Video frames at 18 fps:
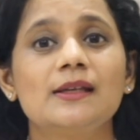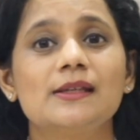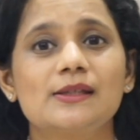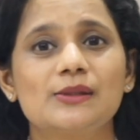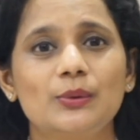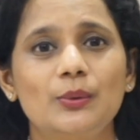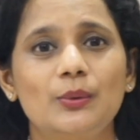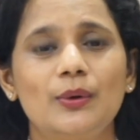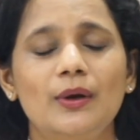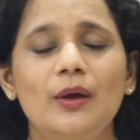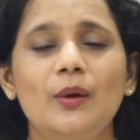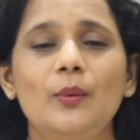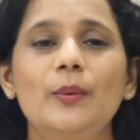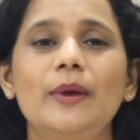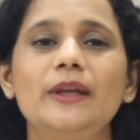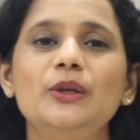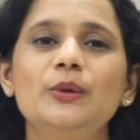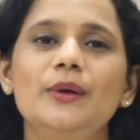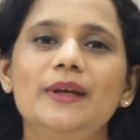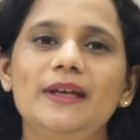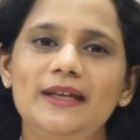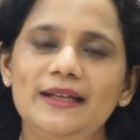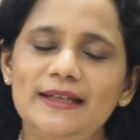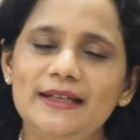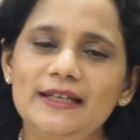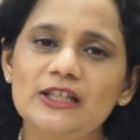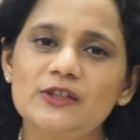So, when you
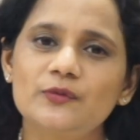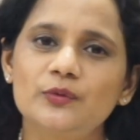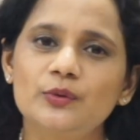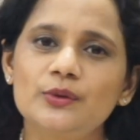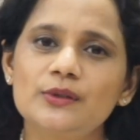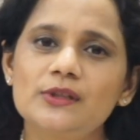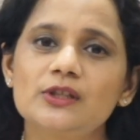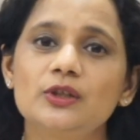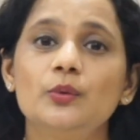eat these foods,